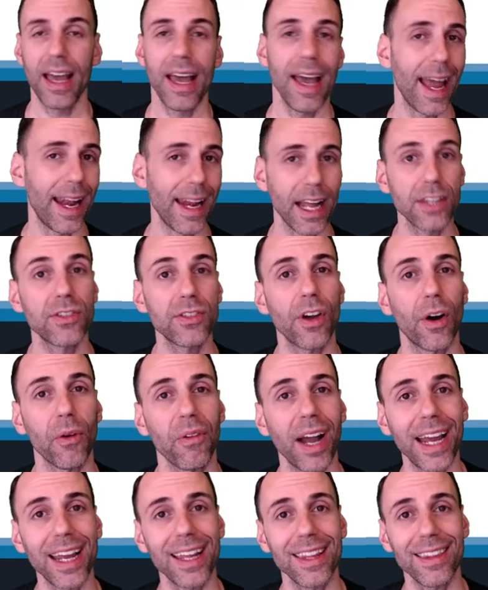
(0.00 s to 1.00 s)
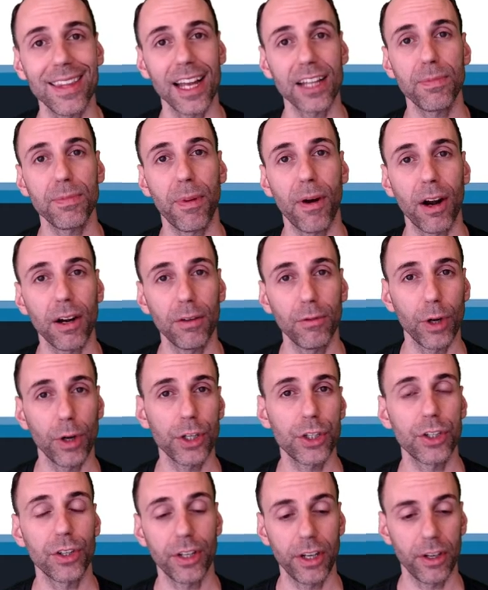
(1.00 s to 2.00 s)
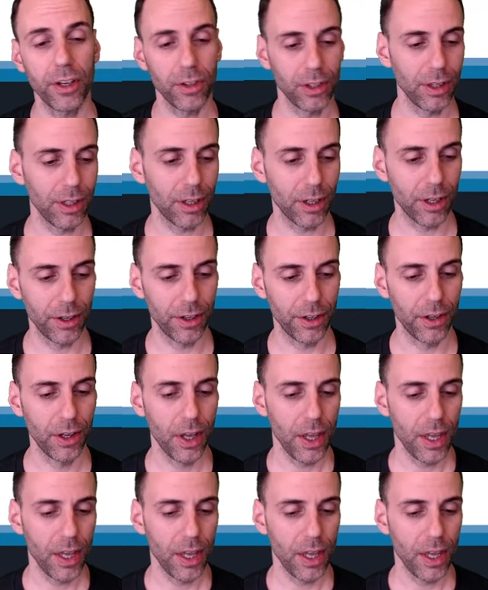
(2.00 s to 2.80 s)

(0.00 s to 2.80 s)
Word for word: And that's all right, that's part of what you're here to learn.